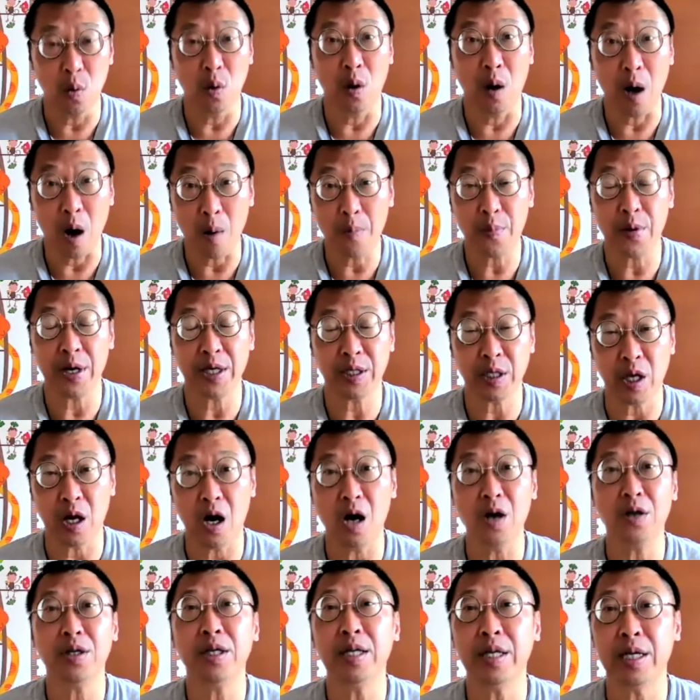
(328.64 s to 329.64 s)
operates
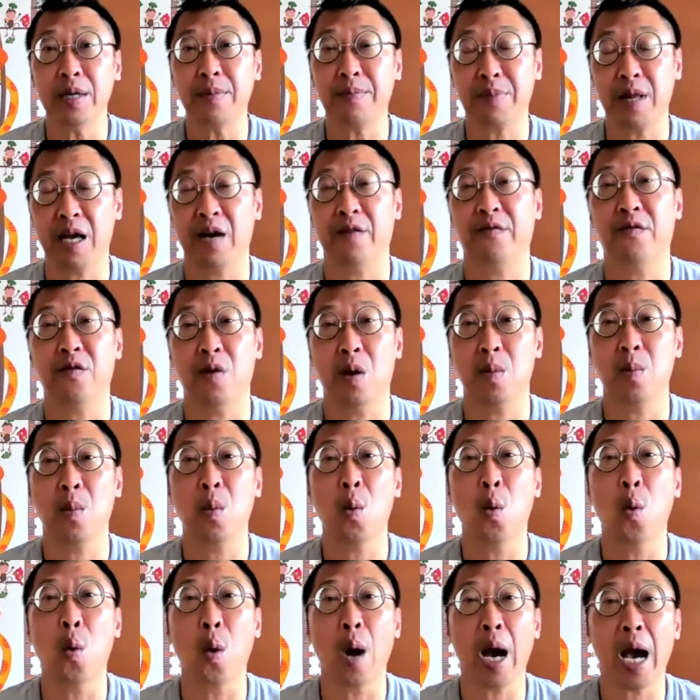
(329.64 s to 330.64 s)
on the platform
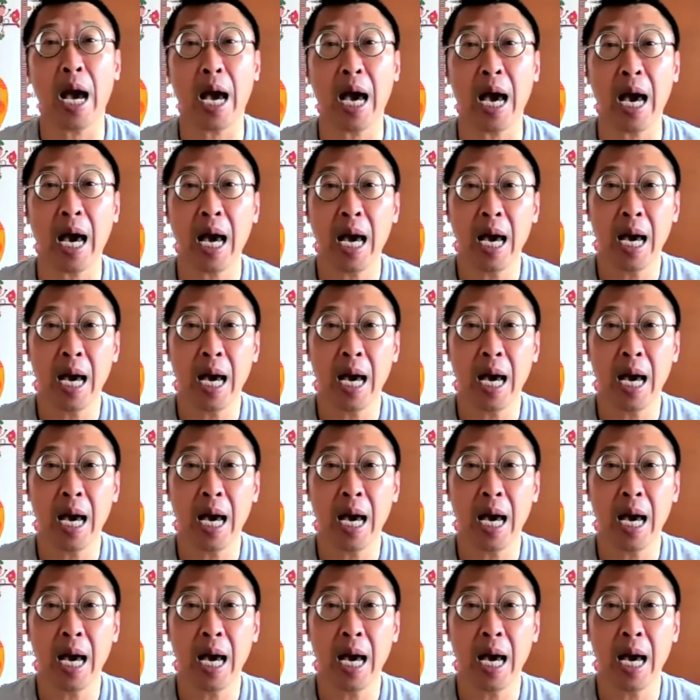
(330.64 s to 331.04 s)
where